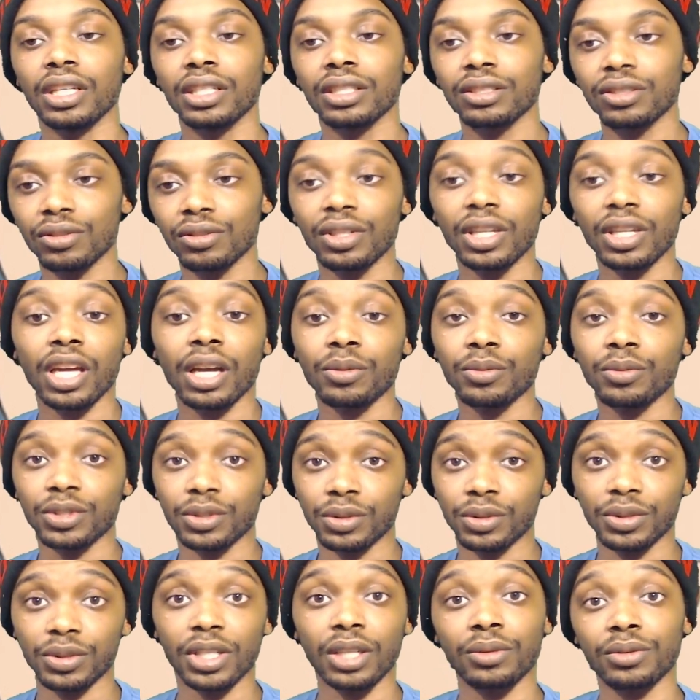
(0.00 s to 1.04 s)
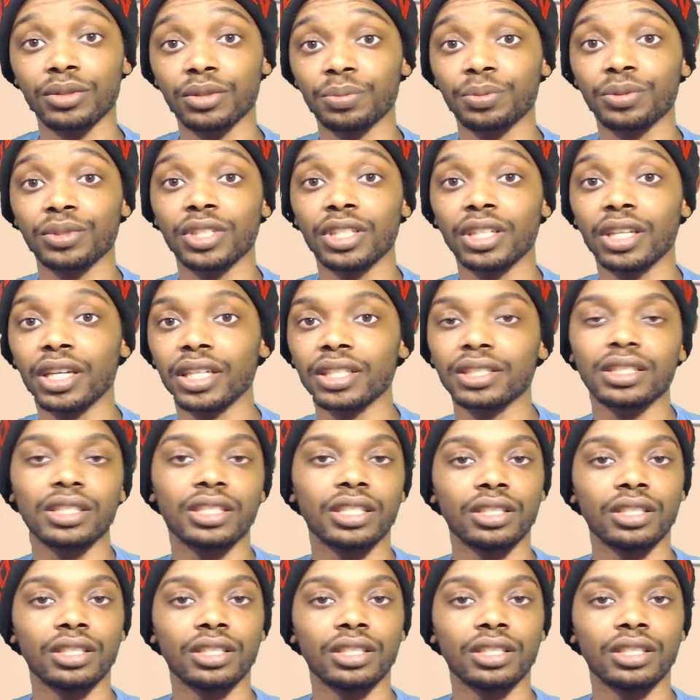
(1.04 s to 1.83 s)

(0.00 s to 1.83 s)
So that was pretty nice.